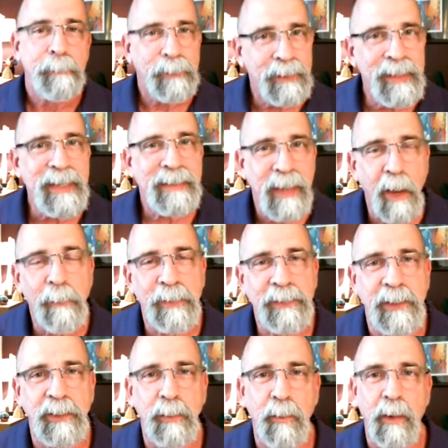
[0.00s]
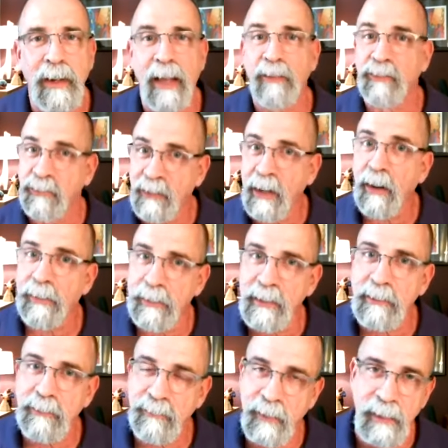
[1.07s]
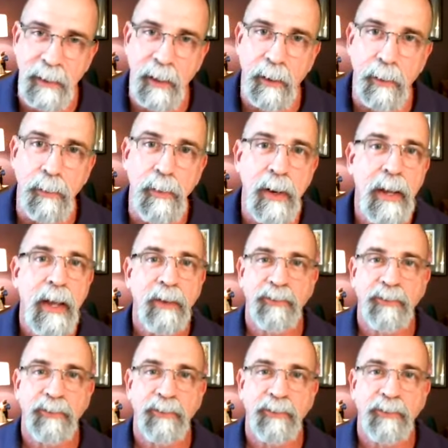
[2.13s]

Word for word: please help us get the word out. Share this video.